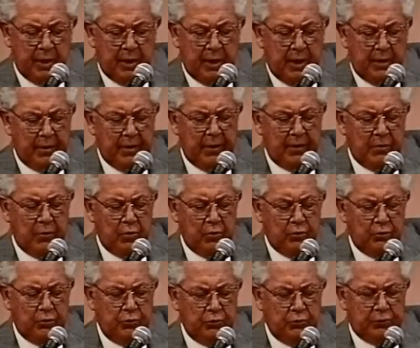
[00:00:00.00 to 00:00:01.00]
there are those
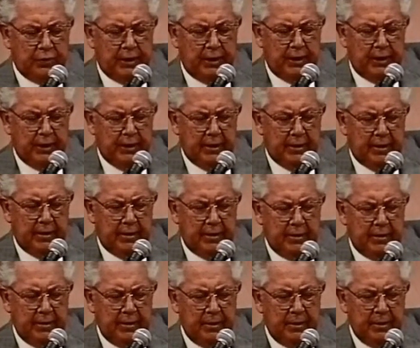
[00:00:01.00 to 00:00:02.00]
who say uh,
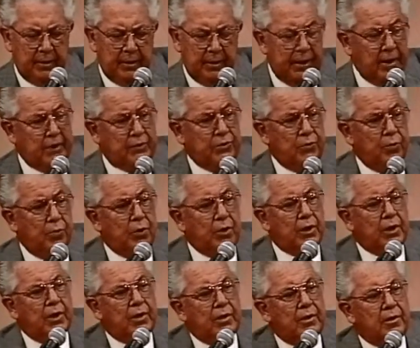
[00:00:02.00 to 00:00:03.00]
it isn't
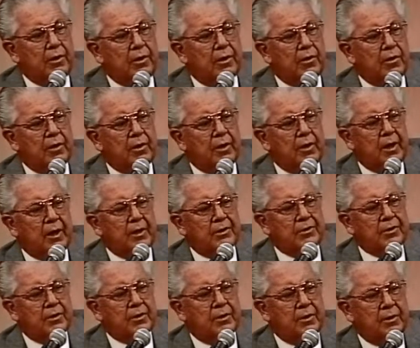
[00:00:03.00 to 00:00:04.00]
working. You know, it, it,
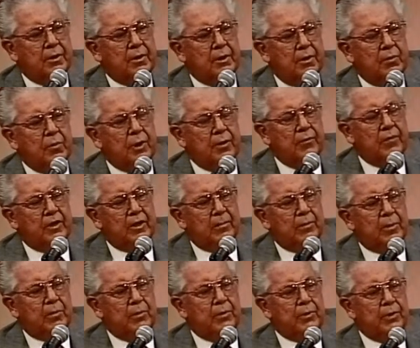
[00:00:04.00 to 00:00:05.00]
hasn't, we haven't come
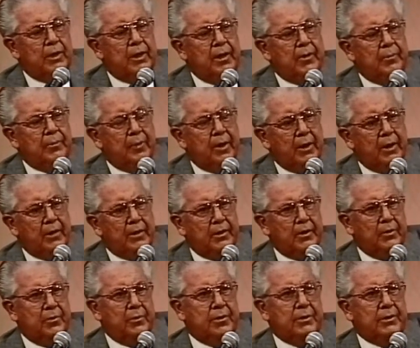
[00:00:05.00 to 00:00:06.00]
up with the end product that
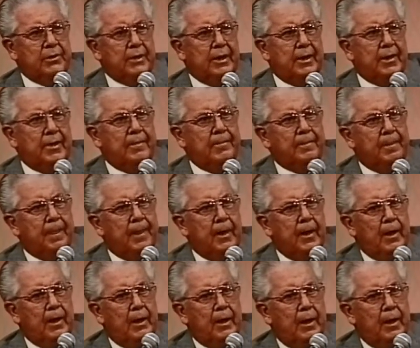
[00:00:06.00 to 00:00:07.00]
we desire.
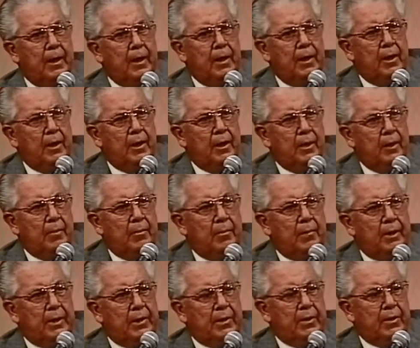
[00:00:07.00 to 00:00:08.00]

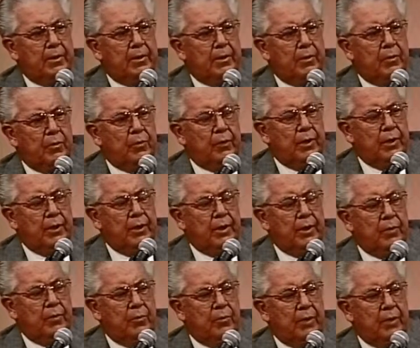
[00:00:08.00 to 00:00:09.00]
But we,
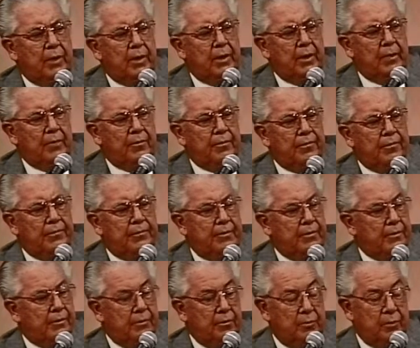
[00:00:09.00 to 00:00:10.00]
we have,
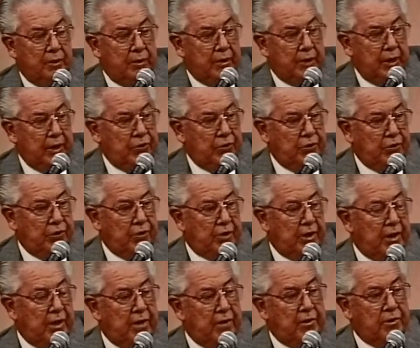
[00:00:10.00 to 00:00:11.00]
with the teachers
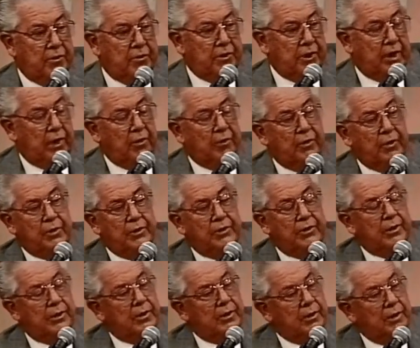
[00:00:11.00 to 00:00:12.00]
there and the salaries
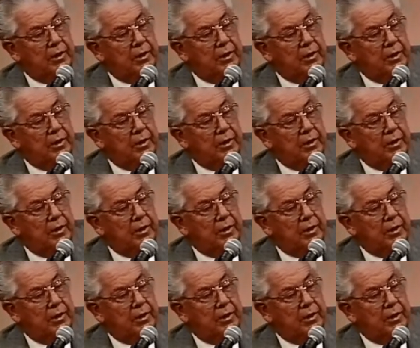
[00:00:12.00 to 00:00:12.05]
and,